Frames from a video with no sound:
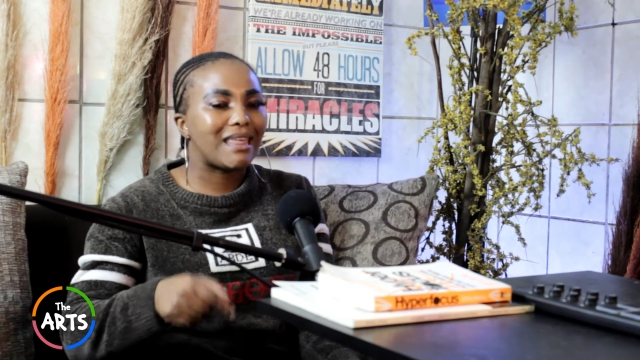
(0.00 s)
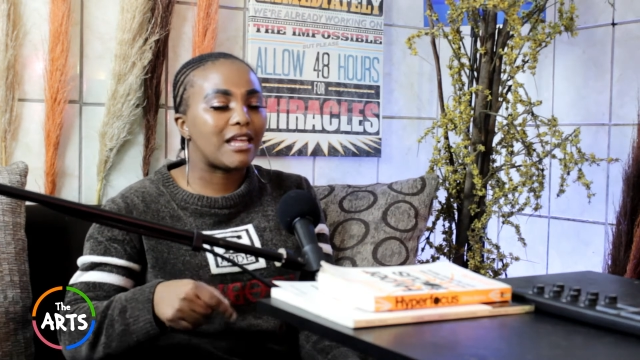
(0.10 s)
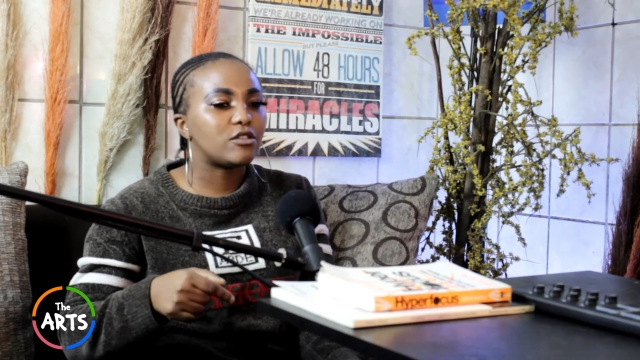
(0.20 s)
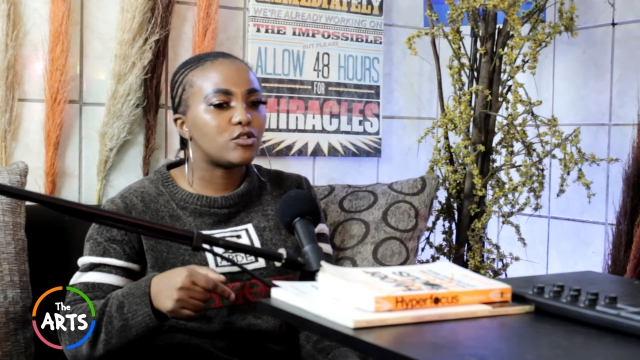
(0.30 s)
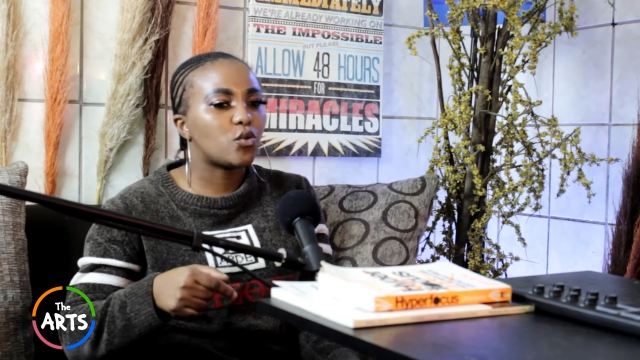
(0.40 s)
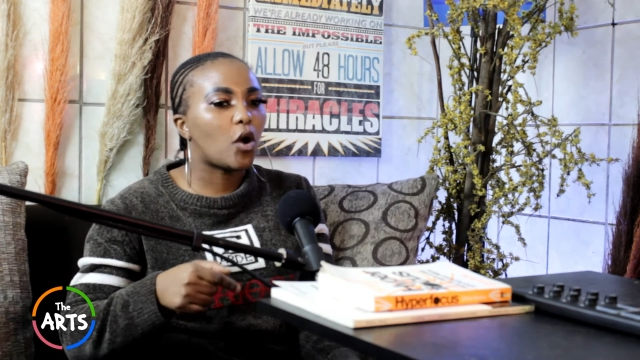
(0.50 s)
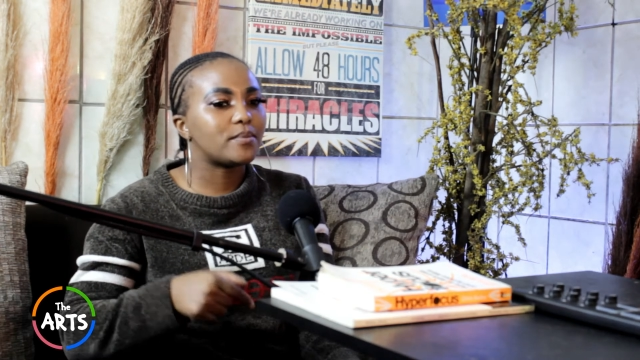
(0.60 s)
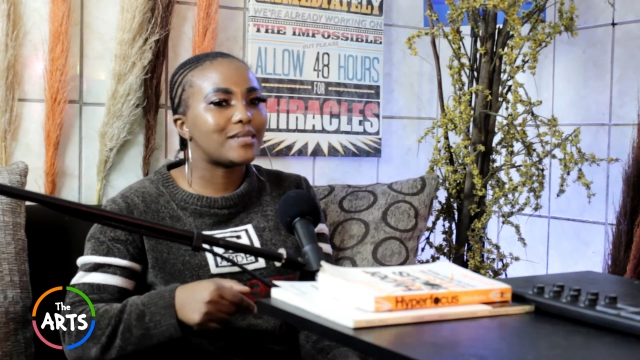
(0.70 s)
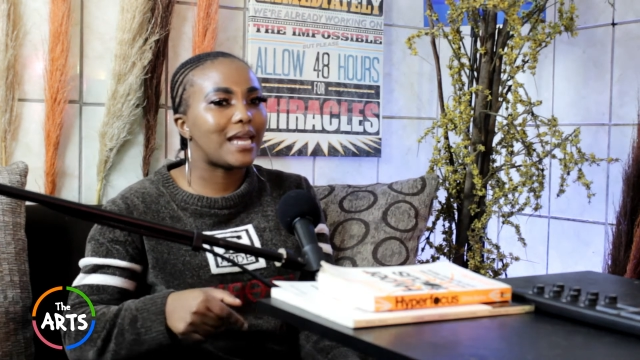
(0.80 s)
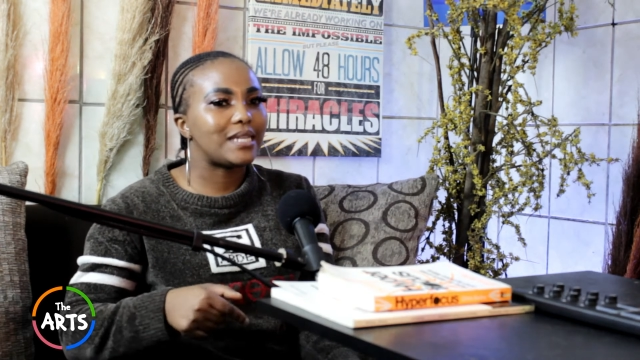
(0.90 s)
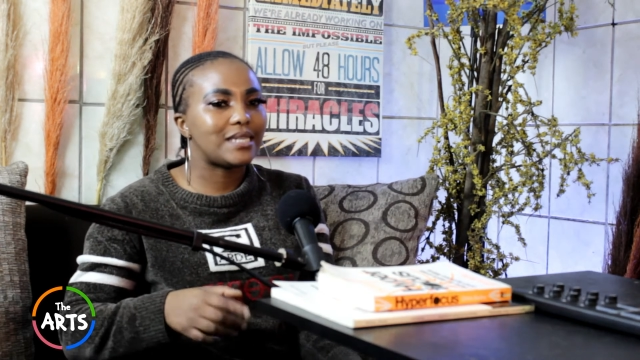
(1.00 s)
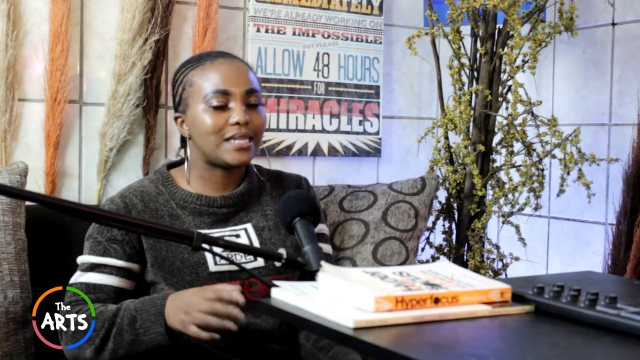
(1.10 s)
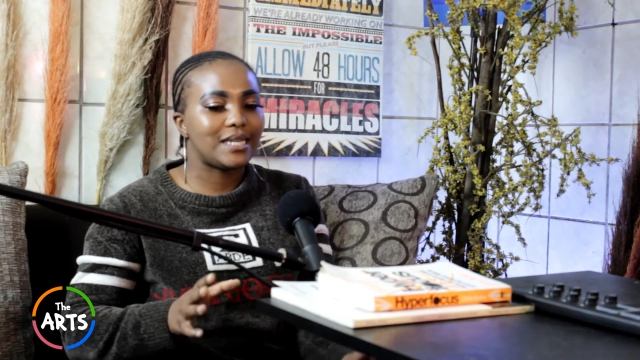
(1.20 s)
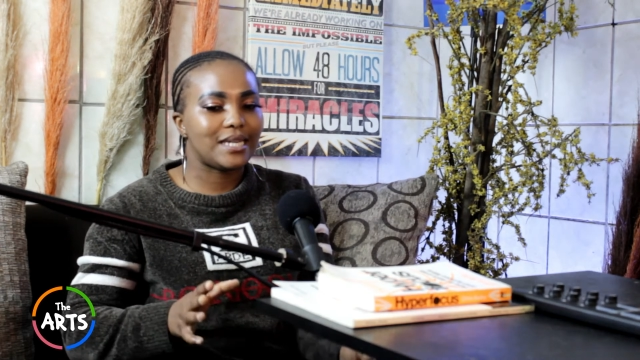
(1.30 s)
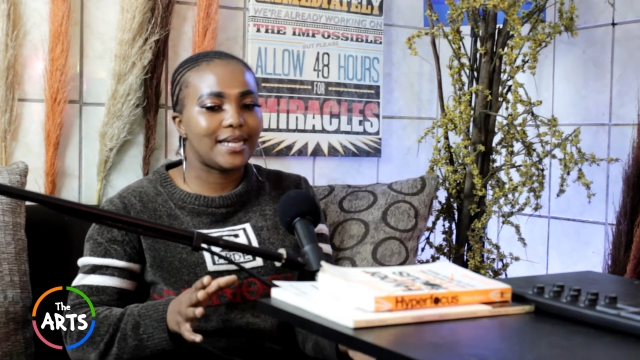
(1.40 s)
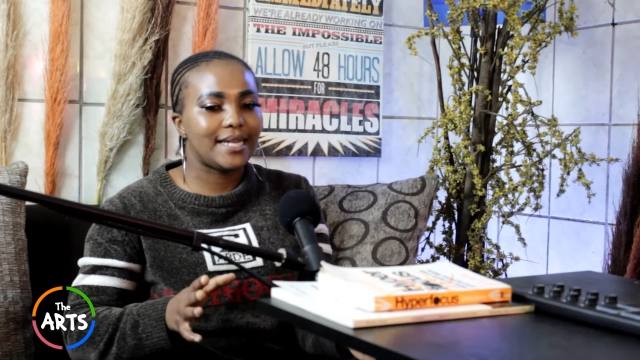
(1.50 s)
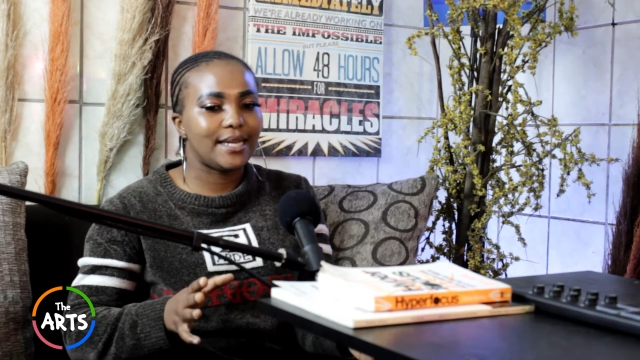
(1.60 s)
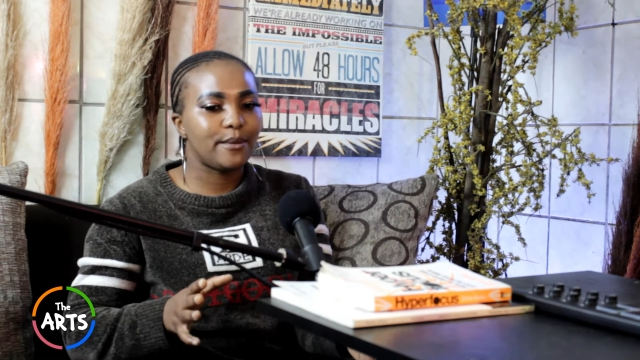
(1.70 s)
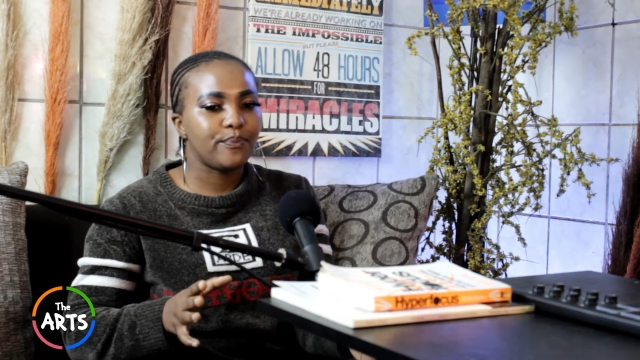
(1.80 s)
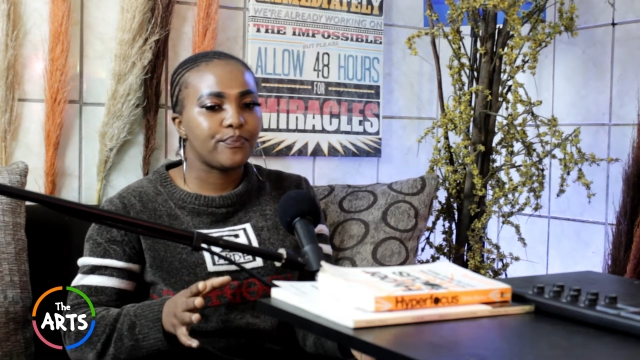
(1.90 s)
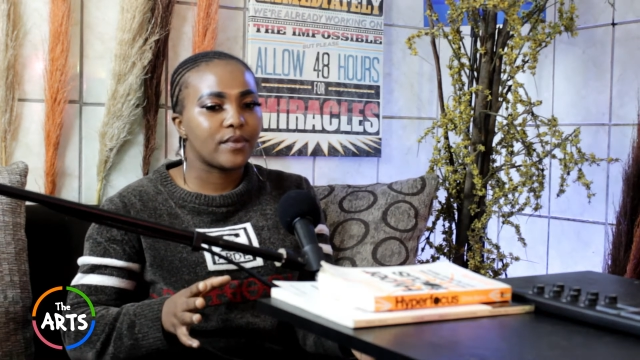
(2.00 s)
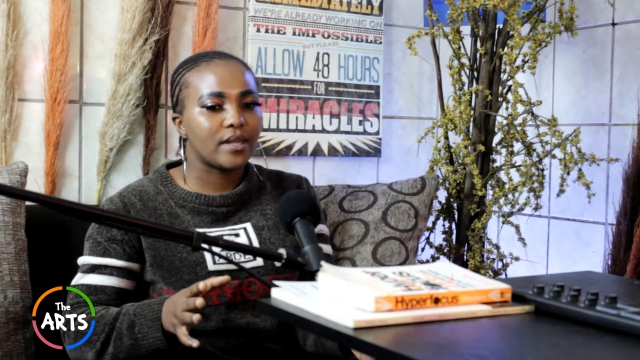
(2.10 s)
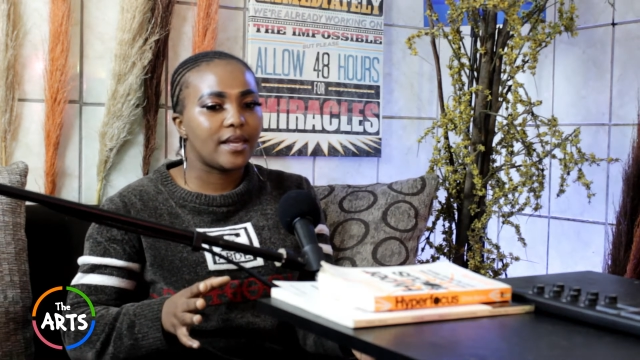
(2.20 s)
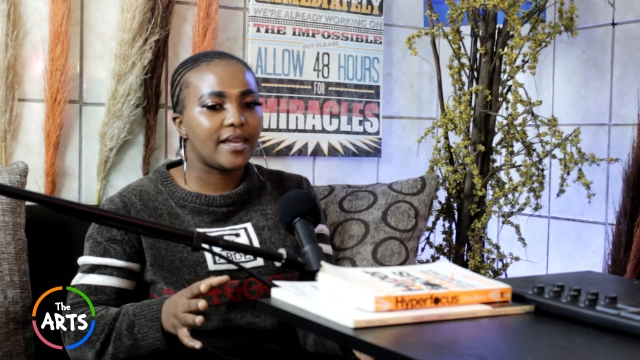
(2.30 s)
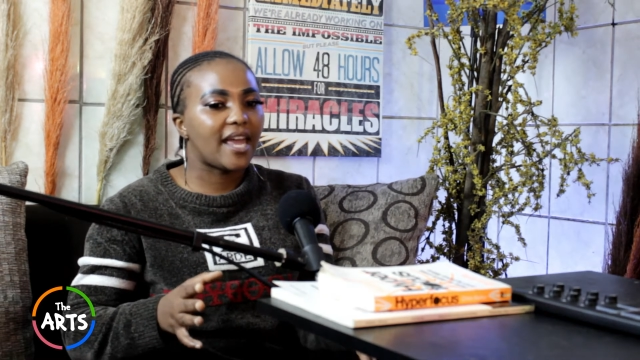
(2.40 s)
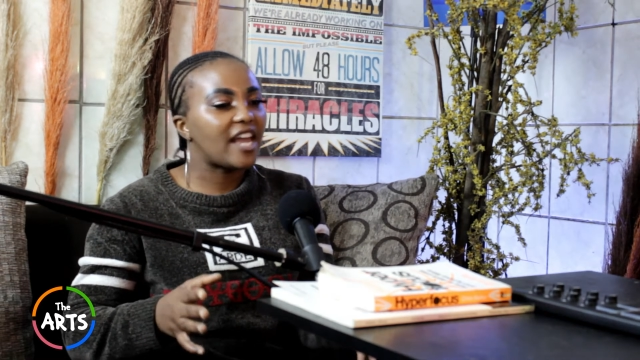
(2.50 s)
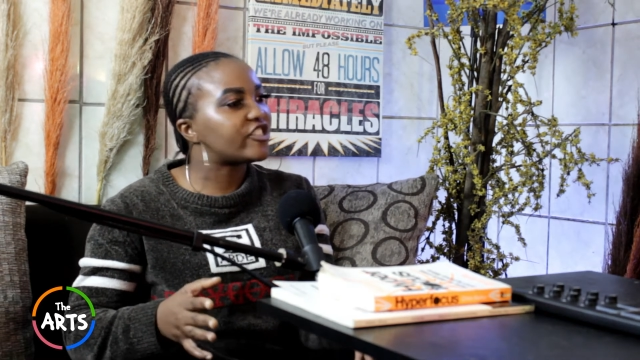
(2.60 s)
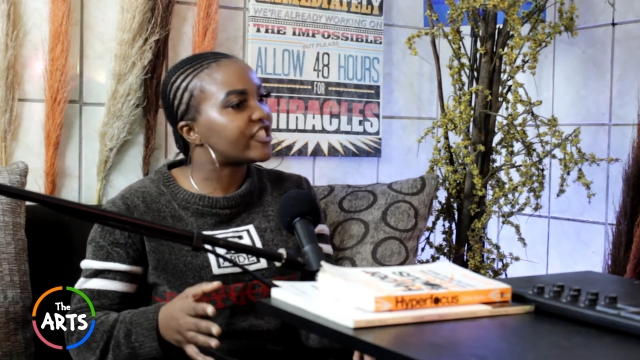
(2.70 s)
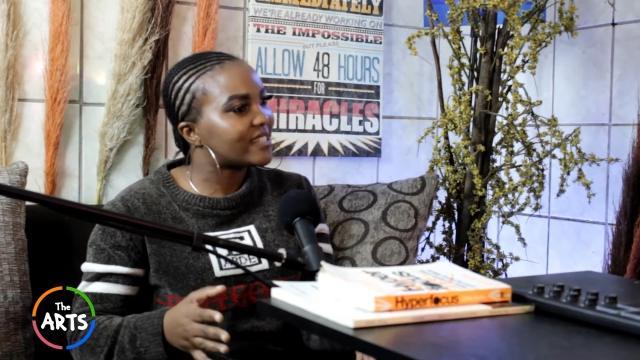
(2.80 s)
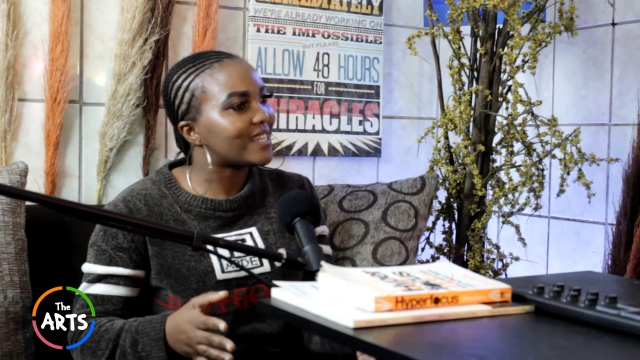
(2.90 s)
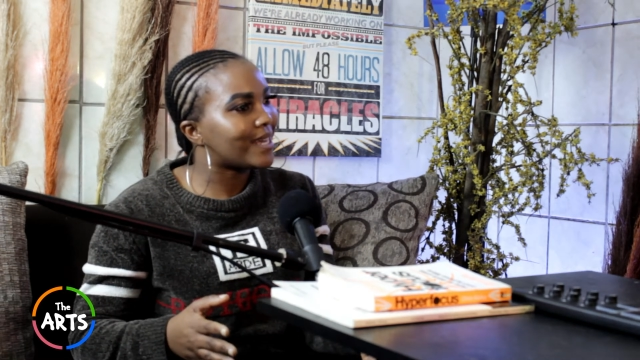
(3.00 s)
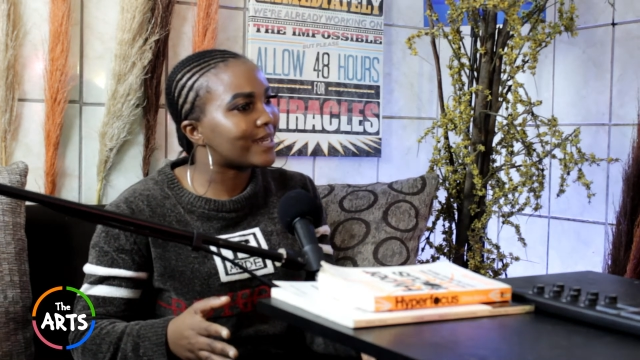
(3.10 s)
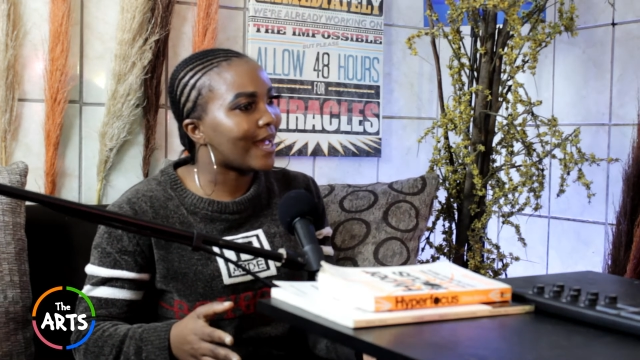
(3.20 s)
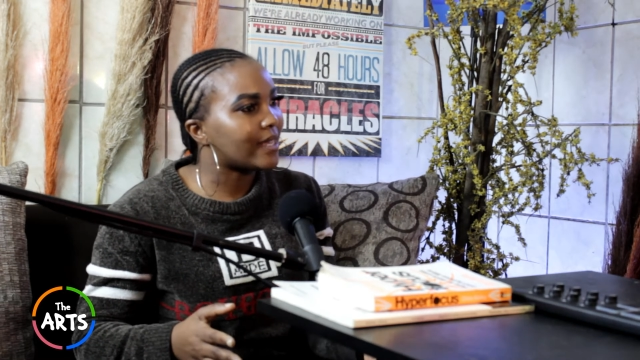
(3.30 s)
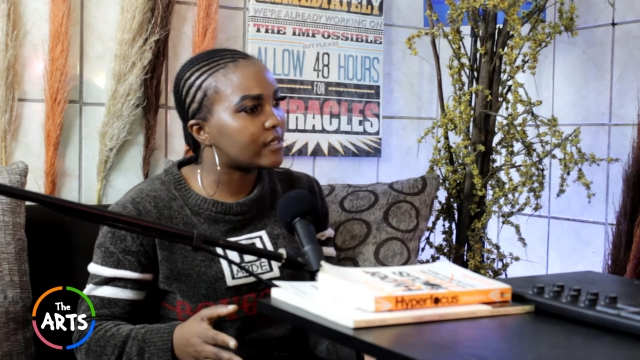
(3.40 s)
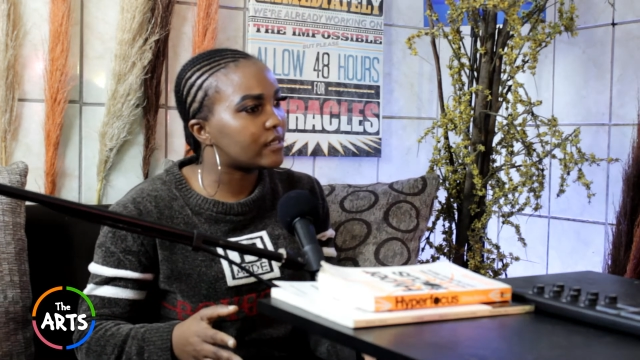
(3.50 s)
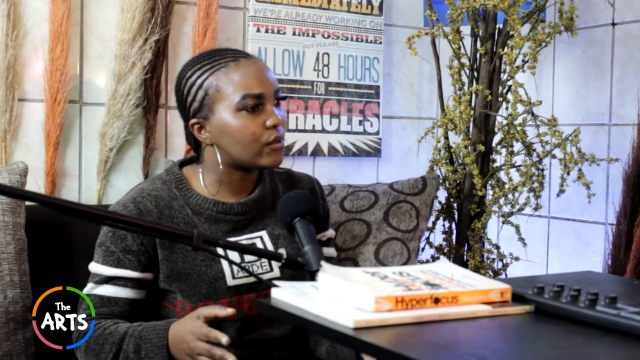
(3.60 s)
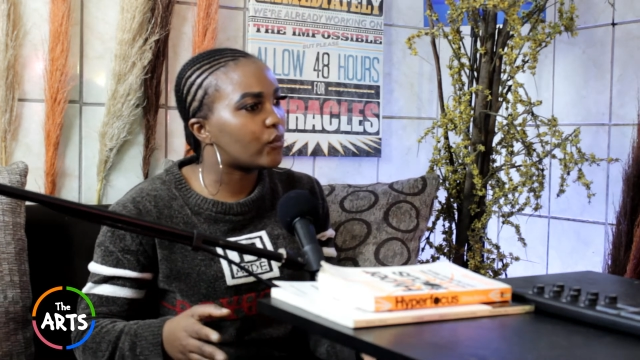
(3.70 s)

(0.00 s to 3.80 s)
then to obtain agency, right,